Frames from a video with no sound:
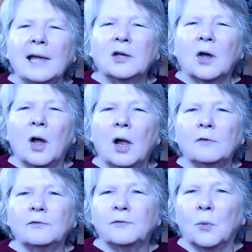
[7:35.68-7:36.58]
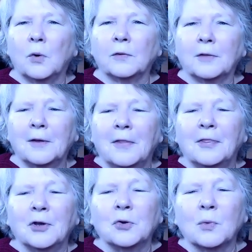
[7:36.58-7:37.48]
I call forth
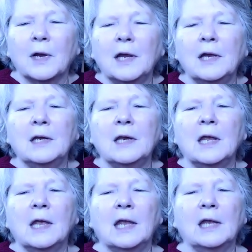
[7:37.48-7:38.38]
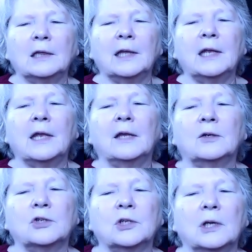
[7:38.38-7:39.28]
the green healing
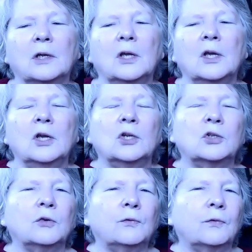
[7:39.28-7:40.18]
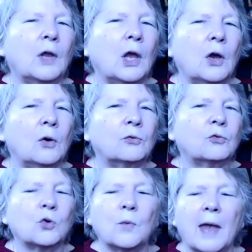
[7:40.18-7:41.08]
energy to
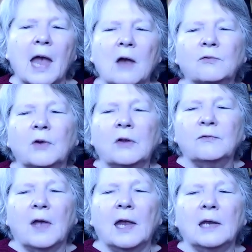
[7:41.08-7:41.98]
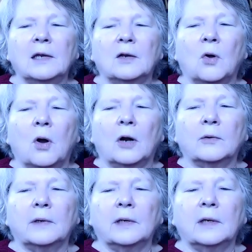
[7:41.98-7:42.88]
flow through every vein and
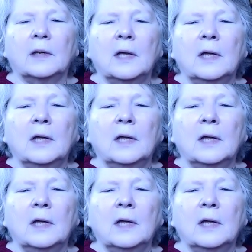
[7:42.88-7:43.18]
artery,